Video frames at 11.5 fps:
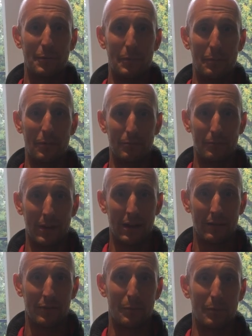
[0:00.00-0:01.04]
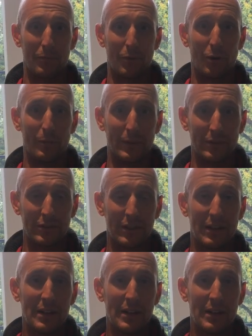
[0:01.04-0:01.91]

for performance.